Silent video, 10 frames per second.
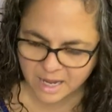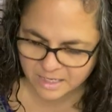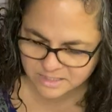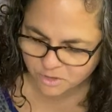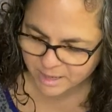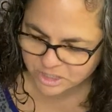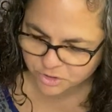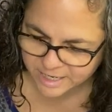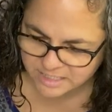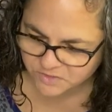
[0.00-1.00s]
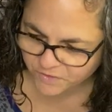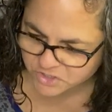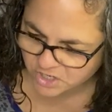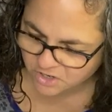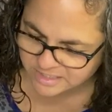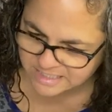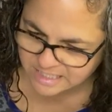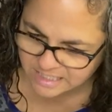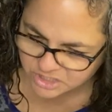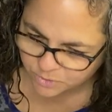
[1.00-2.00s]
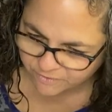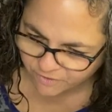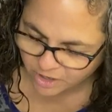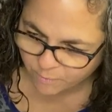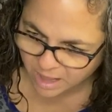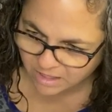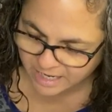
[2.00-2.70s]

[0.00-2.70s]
and so my transfers aren't sticking to it very well,